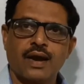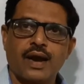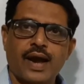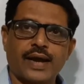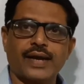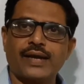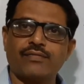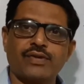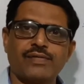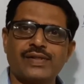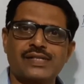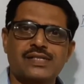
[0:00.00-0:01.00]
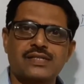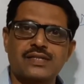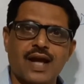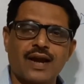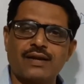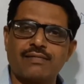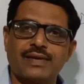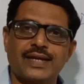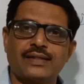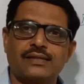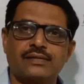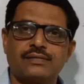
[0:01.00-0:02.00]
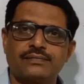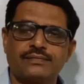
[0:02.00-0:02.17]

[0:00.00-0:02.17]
again we will start with